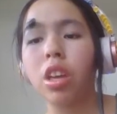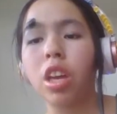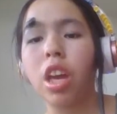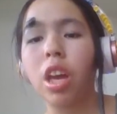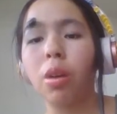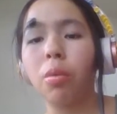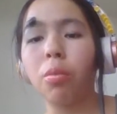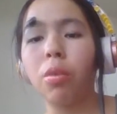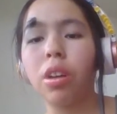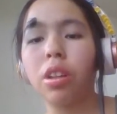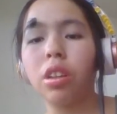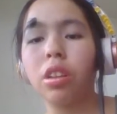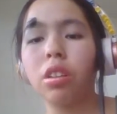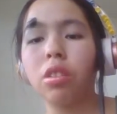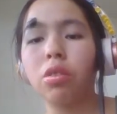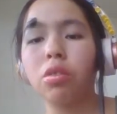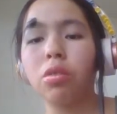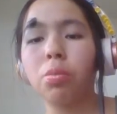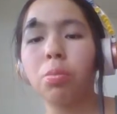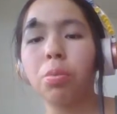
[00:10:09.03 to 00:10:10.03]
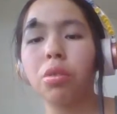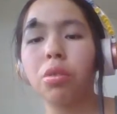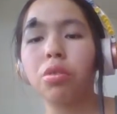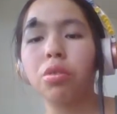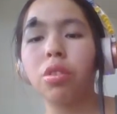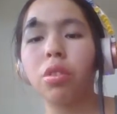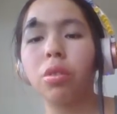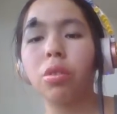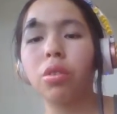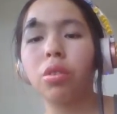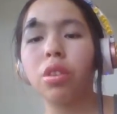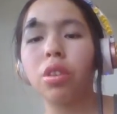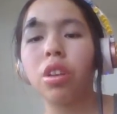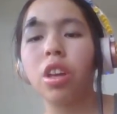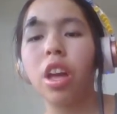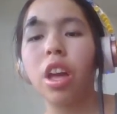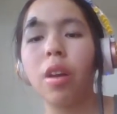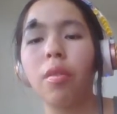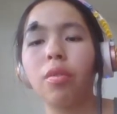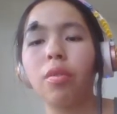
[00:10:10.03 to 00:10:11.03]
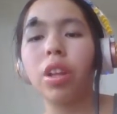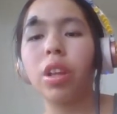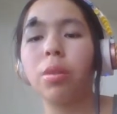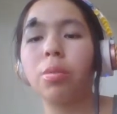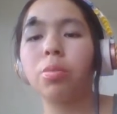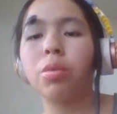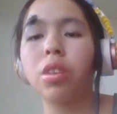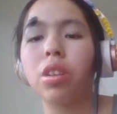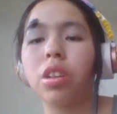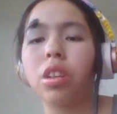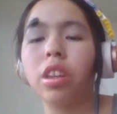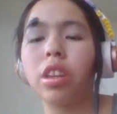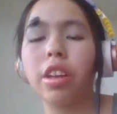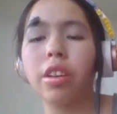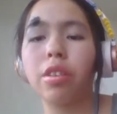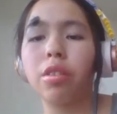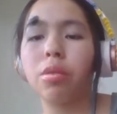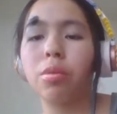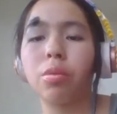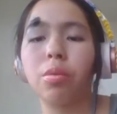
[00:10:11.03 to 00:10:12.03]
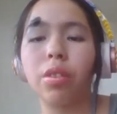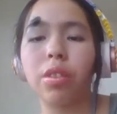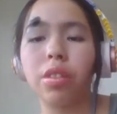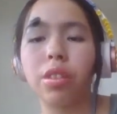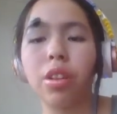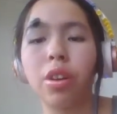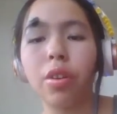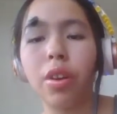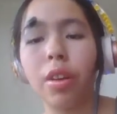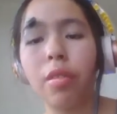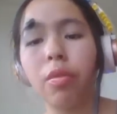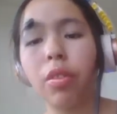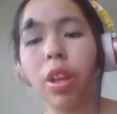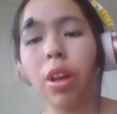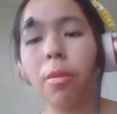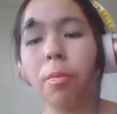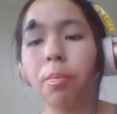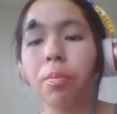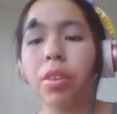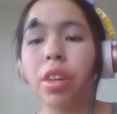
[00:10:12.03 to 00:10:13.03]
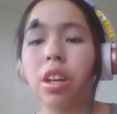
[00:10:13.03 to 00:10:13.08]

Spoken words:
and 1 loose personal letter with no envelope.